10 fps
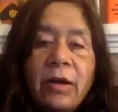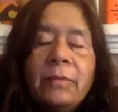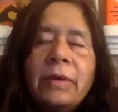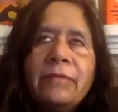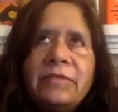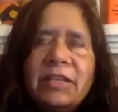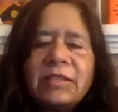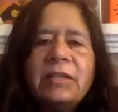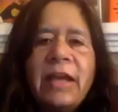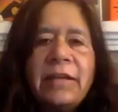if
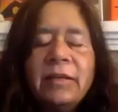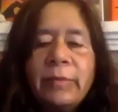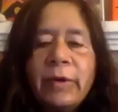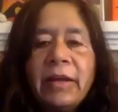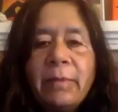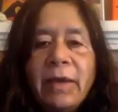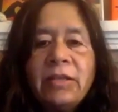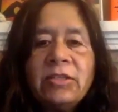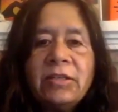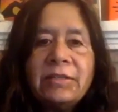just the title product
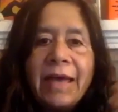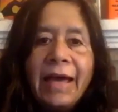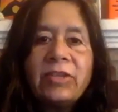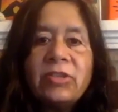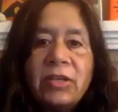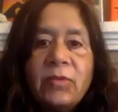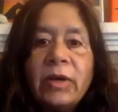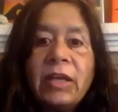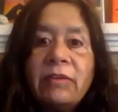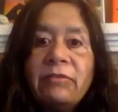manager is actually
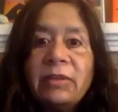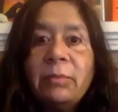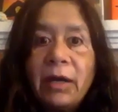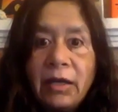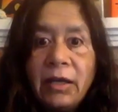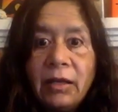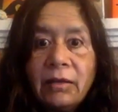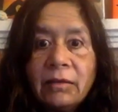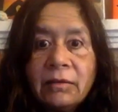working with marketing.